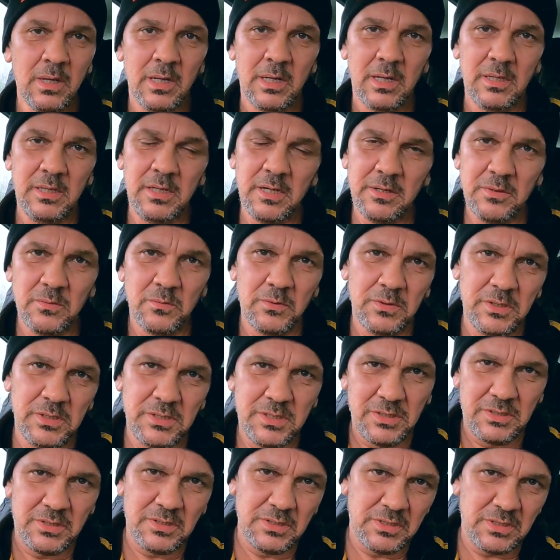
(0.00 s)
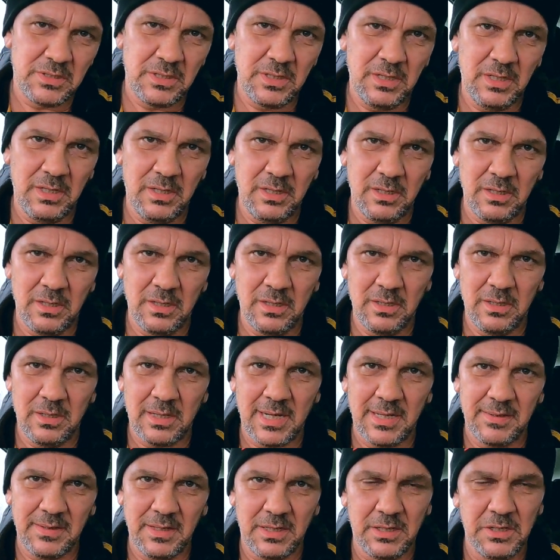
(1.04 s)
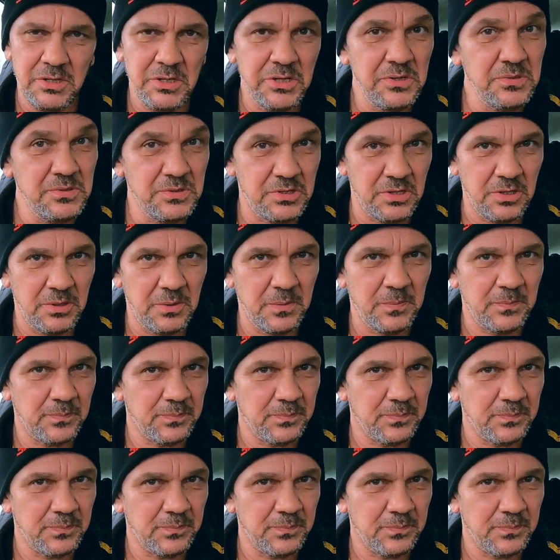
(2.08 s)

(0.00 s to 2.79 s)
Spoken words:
And the other one is to see how they can use you.